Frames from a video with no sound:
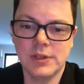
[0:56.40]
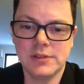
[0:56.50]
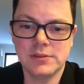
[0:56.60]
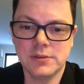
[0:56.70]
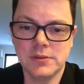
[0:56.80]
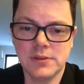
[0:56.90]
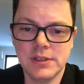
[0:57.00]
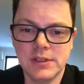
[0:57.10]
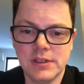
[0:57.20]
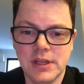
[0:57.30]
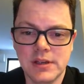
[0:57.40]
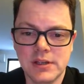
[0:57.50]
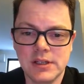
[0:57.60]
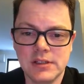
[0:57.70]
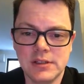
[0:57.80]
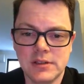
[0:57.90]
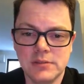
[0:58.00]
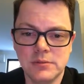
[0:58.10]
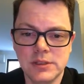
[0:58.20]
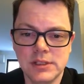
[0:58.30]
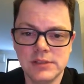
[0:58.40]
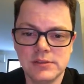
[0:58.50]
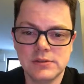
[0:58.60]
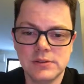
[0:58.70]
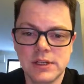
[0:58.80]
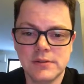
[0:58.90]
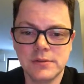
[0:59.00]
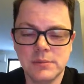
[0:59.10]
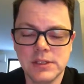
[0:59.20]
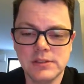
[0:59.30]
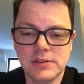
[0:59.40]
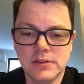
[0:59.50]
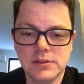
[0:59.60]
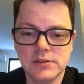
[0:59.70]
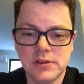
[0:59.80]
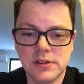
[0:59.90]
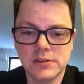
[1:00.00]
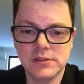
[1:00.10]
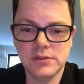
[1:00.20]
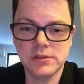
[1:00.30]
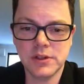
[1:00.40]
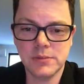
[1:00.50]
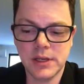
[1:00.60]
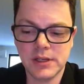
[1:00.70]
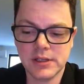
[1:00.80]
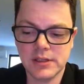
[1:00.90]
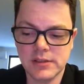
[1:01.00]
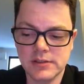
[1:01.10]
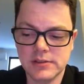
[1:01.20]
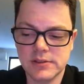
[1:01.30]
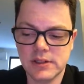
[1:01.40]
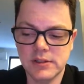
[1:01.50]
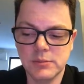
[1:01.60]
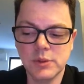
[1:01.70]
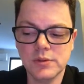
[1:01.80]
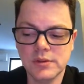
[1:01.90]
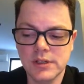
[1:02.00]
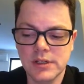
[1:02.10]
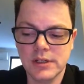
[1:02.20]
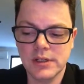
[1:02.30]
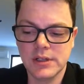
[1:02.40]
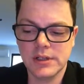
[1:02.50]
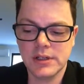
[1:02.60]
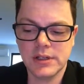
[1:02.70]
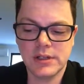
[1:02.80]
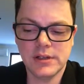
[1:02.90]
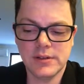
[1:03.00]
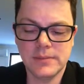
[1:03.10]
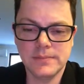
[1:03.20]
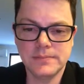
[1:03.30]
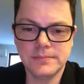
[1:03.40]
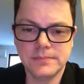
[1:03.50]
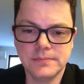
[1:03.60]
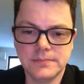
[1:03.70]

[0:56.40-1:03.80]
that sort of thing. Accounting uh, really stood out for me, so I decided to go back and study more. Um,